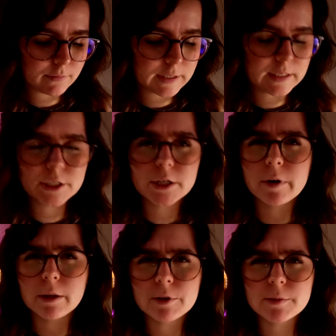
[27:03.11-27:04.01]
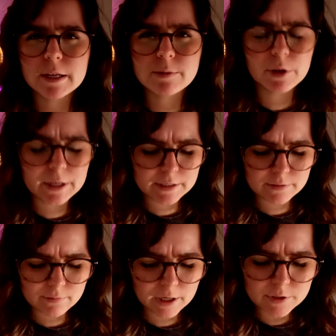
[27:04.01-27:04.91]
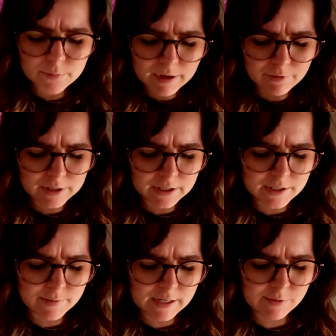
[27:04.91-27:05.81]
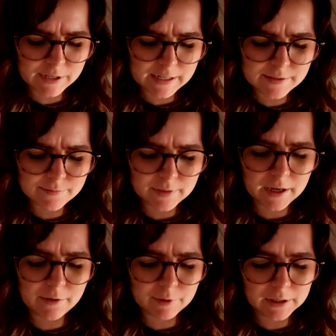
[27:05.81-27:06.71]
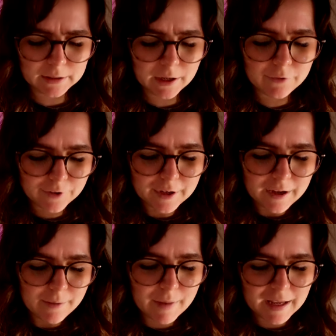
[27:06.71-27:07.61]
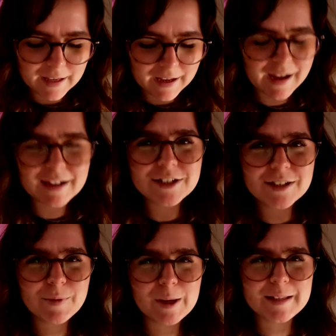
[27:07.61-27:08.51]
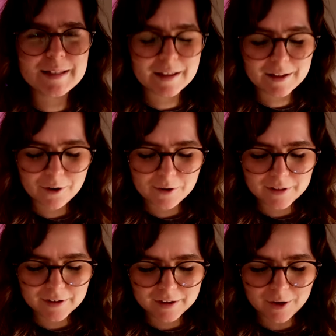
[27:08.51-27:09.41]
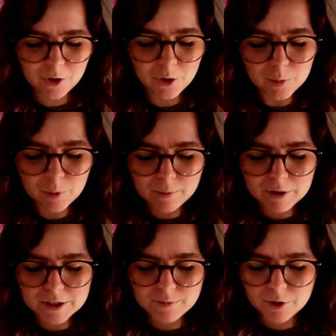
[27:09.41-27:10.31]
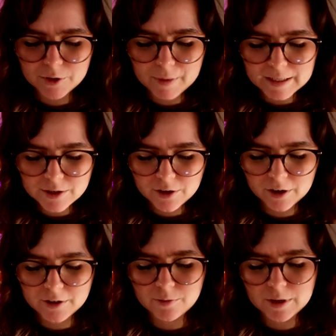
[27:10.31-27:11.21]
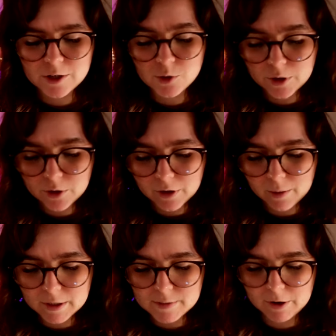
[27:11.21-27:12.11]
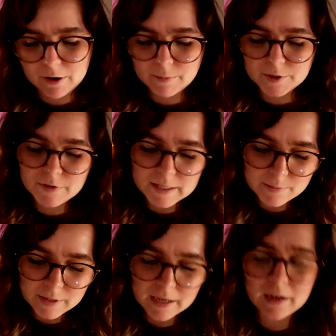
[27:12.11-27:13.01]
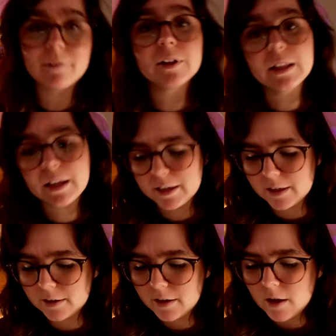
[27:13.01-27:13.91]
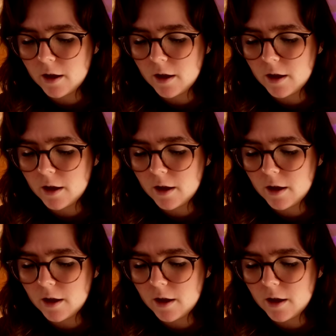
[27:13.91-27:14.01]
It's actually a ready meal spaghetti bolognese. I do make really nice spaghetti bolognese and I really love making it actually because it's like the only thing I can cook pretty much. I'm not the best cook. I don't really enjoy cooking, but it's my grandma's recipe and I really like it.